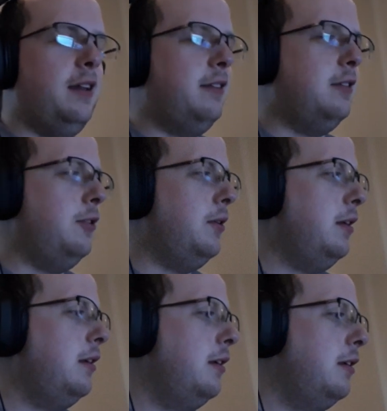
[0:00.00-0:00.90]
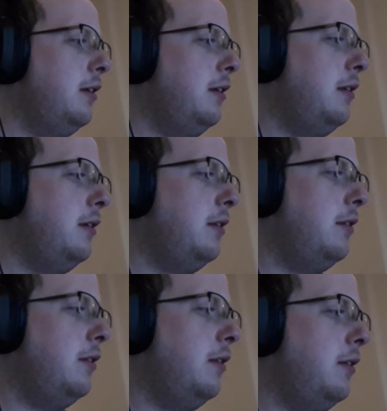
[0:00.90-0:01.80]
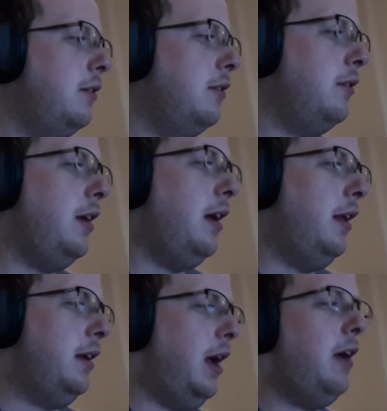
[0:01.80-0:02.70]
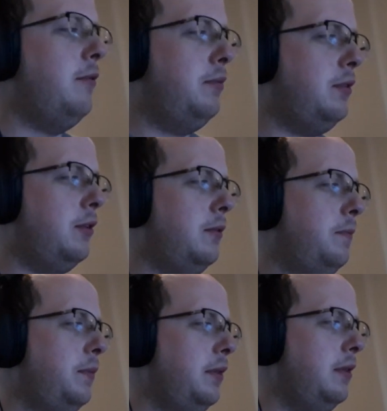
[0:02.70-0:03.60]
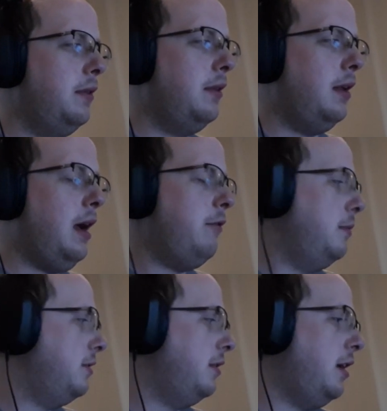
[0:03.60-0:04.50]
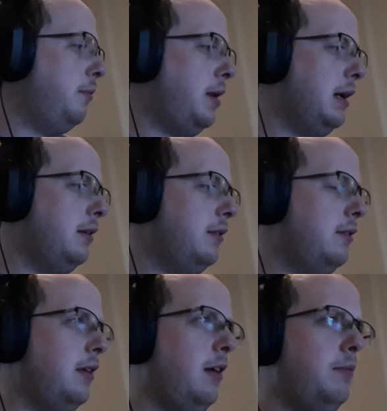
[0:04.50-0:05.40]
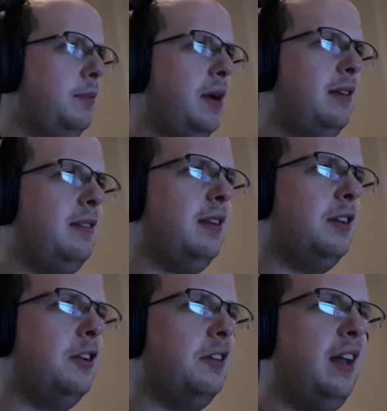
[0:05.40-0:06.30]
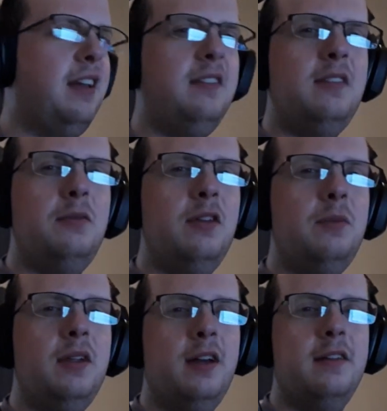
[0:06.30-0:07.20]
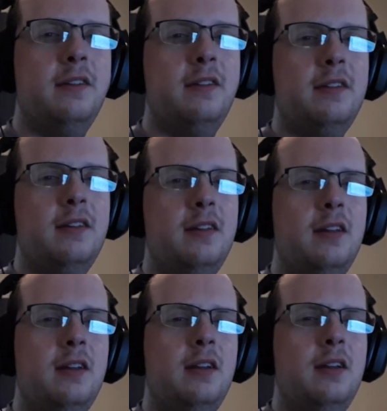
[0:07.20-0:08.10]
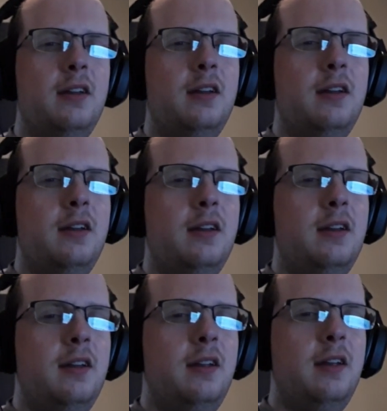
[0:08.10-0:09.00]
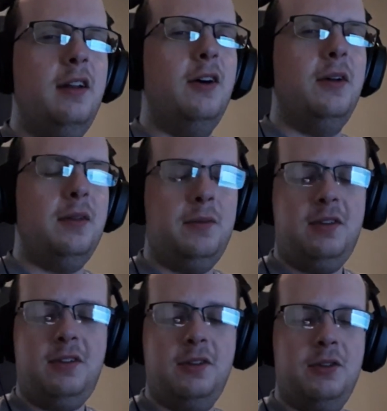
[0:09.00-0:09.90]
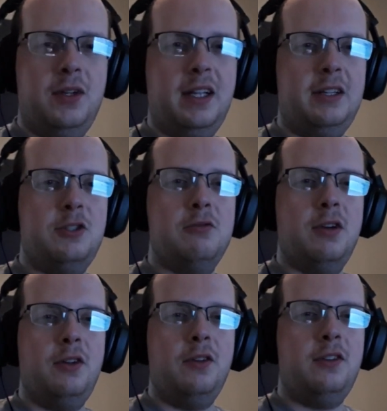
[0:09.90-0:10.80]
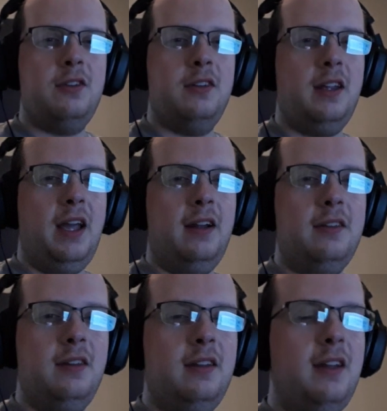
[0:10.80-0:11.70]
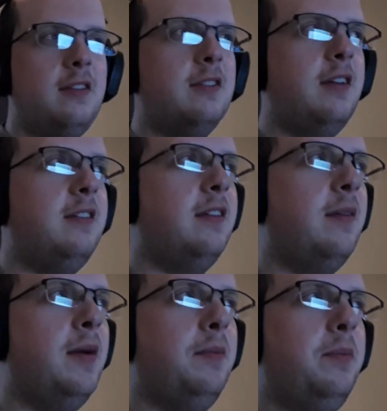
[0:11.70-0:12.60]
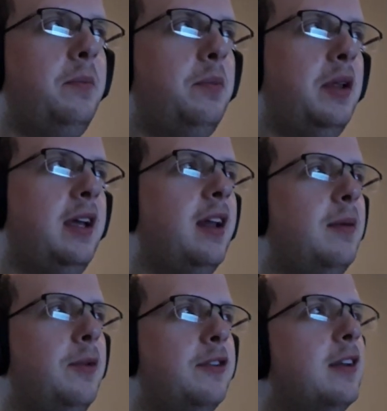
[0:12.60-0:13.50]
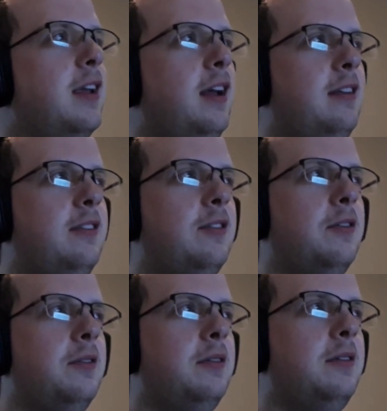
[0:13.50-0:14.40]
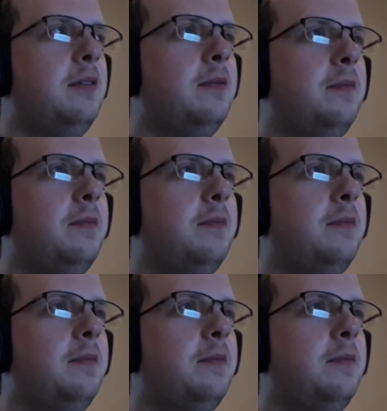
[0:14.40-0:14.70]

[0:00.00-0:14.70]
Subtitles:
can't listen to it. So yeah, like I haven't missed a day of practice. I've been practicing a little less just because I'm just still doing like drills and like exercises. I'm not playing any music yet, so